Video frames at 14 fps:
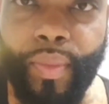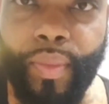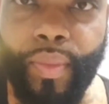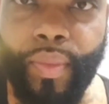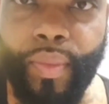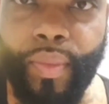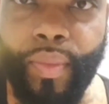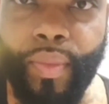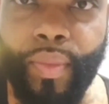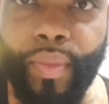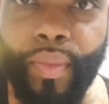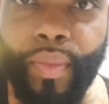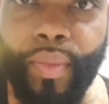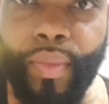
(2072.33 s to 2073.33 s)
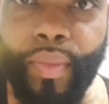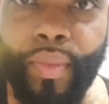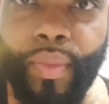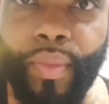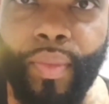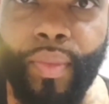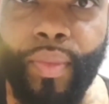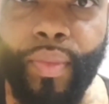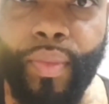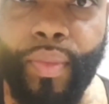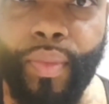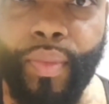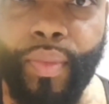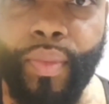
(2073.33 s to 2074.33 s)

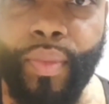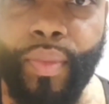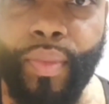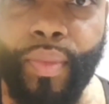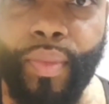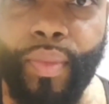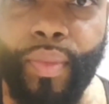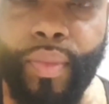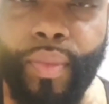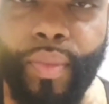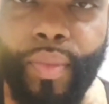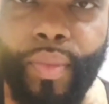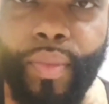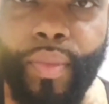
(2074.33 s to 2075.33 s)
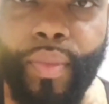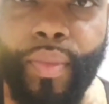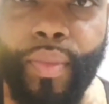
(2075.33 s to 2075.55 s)
The person shown says nothing.